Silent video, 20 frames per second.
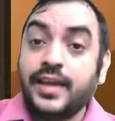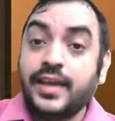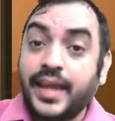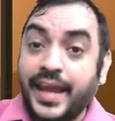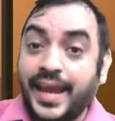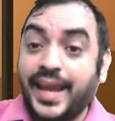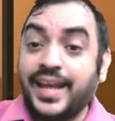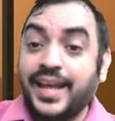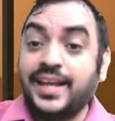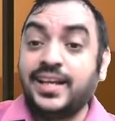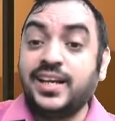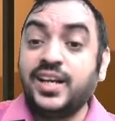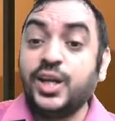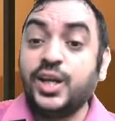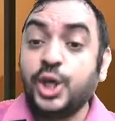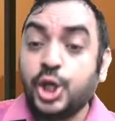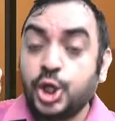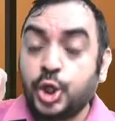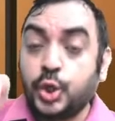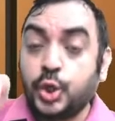held
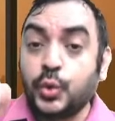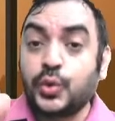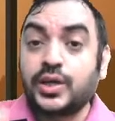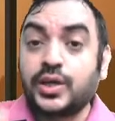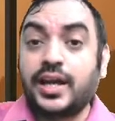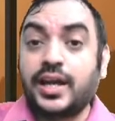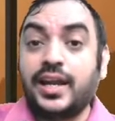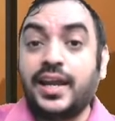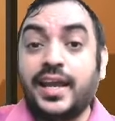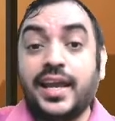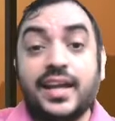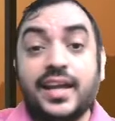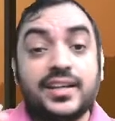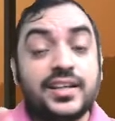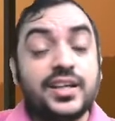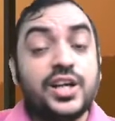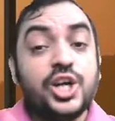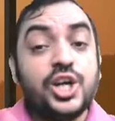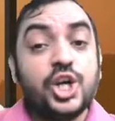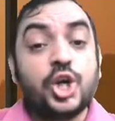to
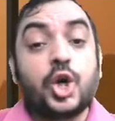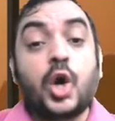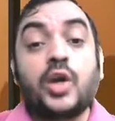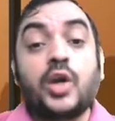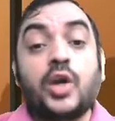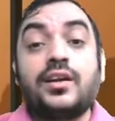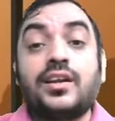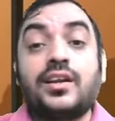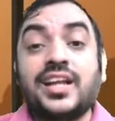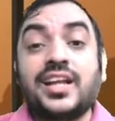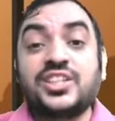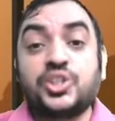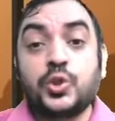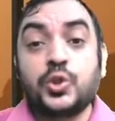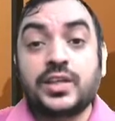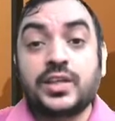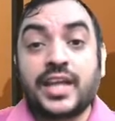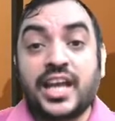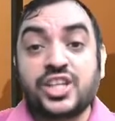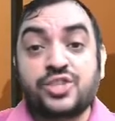collect
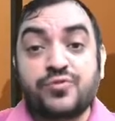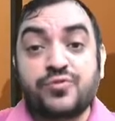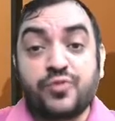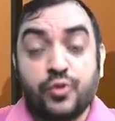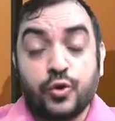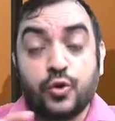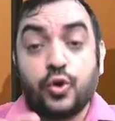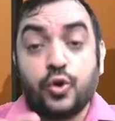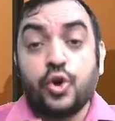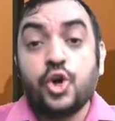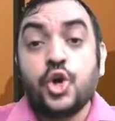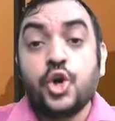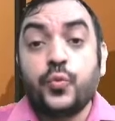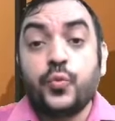contractual cash flow,